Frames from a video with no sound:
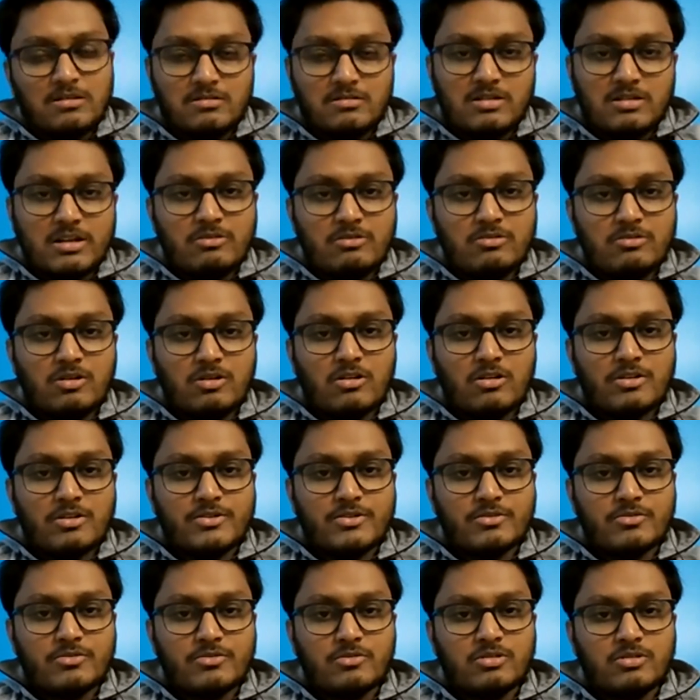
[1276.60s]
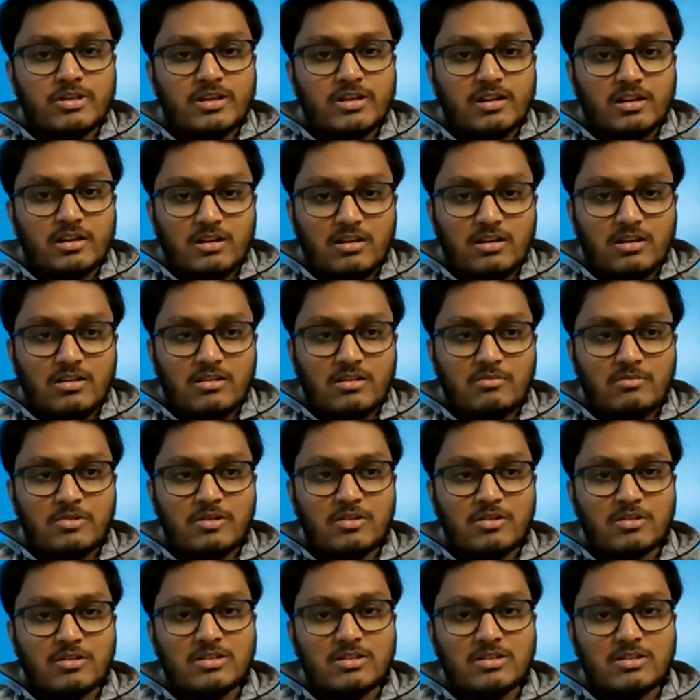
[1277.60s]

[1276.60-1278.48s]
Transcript: I, I will always go there uh,